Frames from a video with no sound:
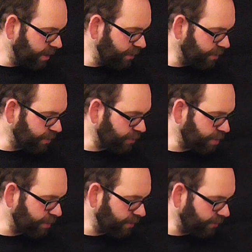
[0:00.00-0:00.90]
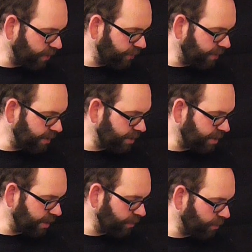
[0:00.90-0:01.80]
Use the stratagem in the fight phase,
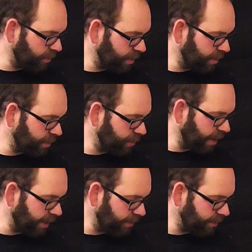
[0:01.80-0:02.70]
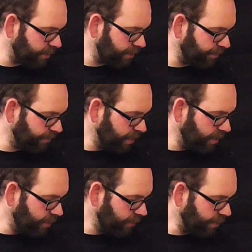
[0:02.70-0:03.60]
select 1 Blood Angel character
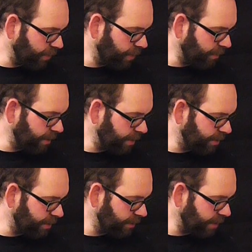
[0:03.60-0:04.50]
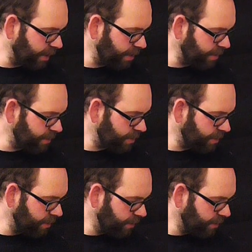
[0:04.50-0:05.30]
from your army into the end